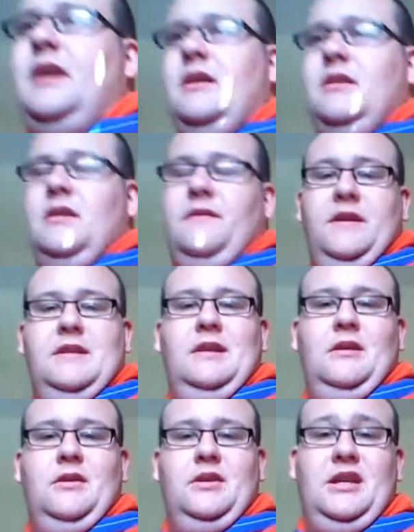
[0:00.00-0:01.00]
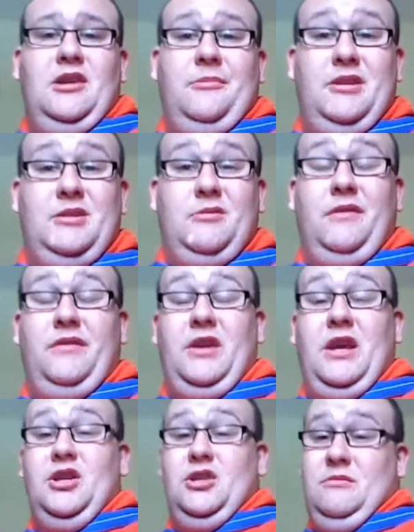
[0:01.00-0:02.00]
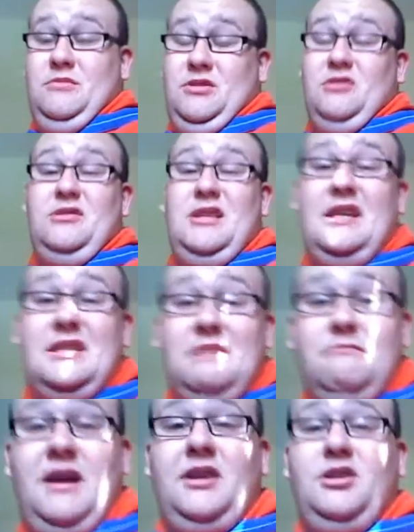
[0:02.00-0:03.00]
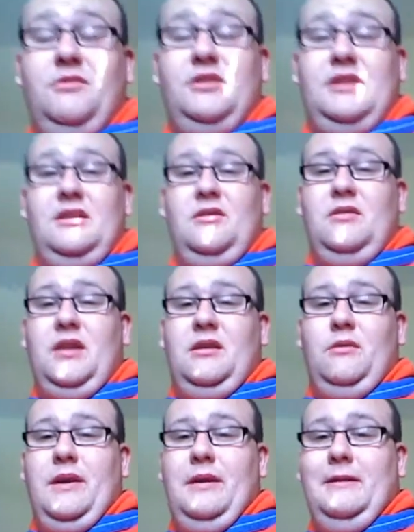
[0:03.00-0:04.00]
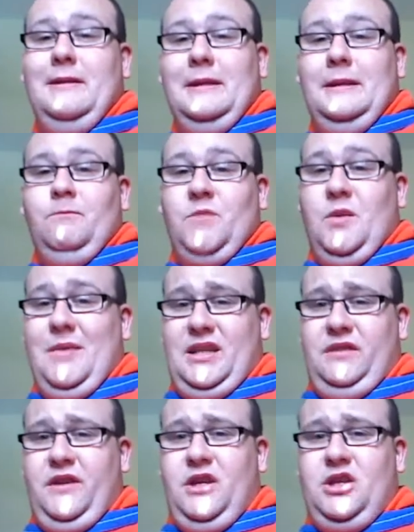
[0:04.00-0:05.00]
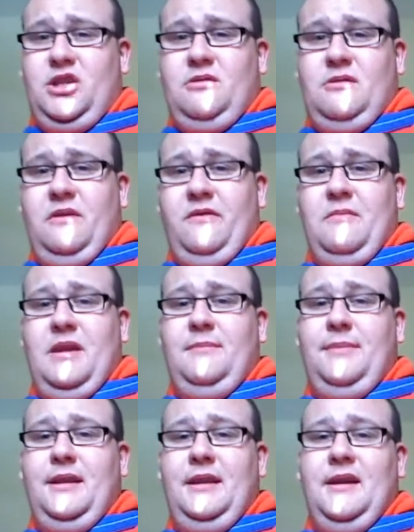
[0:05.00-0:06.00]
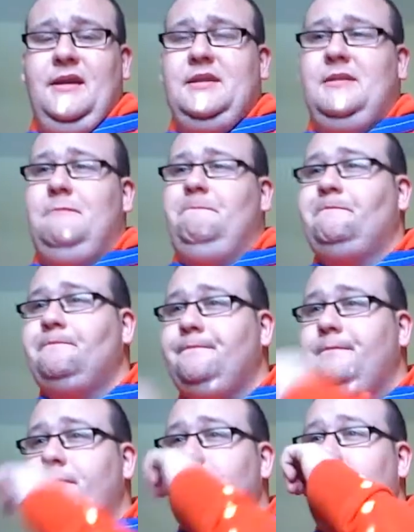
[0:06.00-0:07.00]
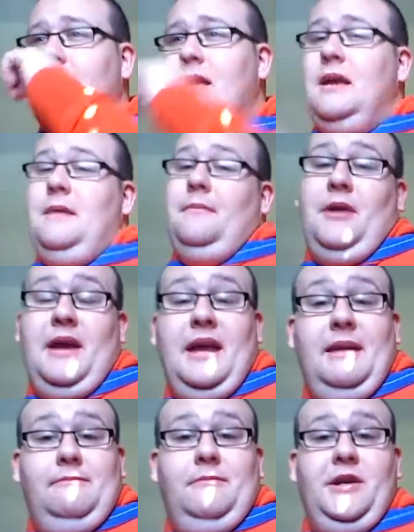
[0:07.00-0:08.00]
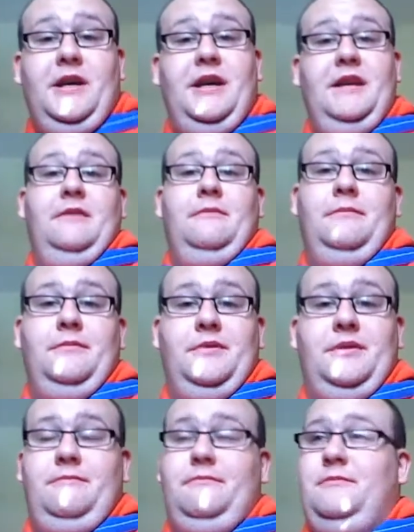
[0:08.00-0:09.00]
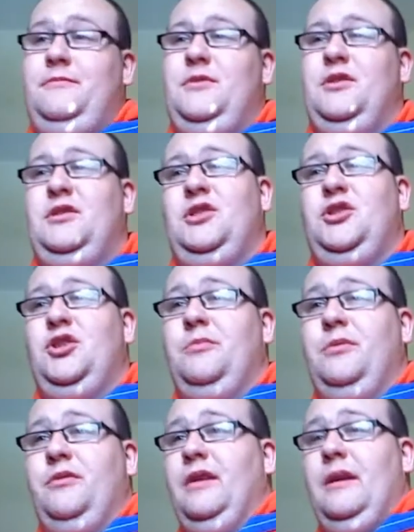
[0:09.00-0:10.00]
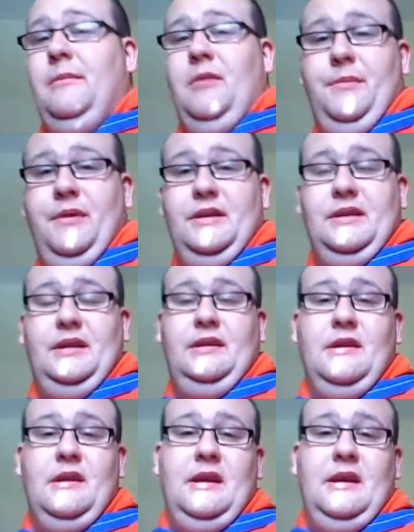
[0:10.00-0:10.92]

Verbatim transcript: Kennedy defeats The Undertaker by disqualification. It was a decent match, I must say. I don't like the way the match finished, if I'm being completely honest. But hey, what can you do? It was just stupid, really, in my opinion. I think